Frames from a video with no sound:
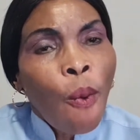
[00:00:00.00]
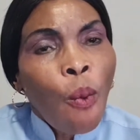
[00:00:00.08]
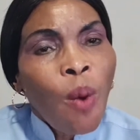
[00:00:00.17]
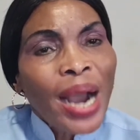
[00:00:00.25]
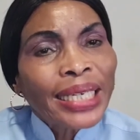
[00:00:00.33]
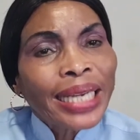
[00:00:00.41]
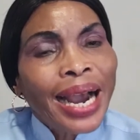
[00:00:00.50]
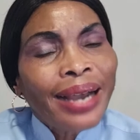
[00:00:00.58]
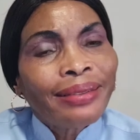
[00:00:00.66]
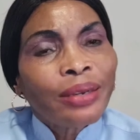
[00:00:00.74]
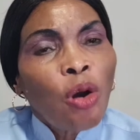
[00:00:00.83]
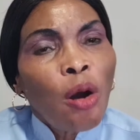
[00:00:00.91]
What
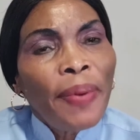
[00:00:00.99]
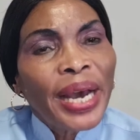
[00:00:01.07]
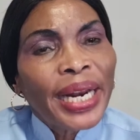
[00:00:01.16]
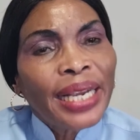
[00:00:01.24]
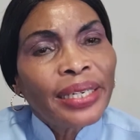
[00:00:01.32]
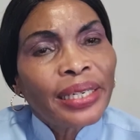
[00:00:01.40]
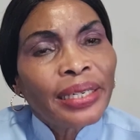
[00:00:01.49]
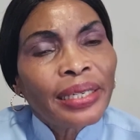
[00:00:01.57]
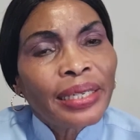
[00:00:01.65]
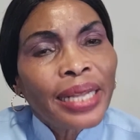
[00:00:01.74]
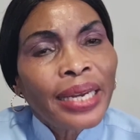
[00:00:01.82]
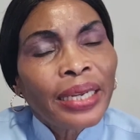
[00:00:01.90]
are the
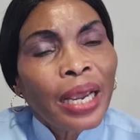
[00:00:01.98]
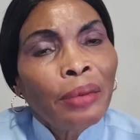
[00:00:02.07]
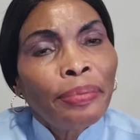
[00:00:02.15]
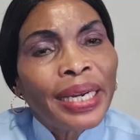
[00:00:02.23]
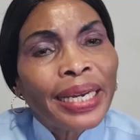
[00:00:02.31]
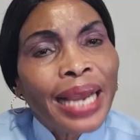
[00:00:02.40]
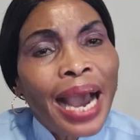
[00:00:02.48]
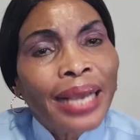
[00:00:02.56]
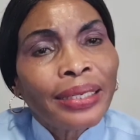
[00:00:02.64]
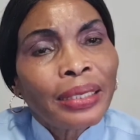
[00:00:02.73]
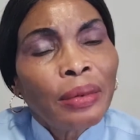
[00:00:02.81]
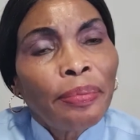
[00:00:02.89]
operations that can be
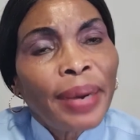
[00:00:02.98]
done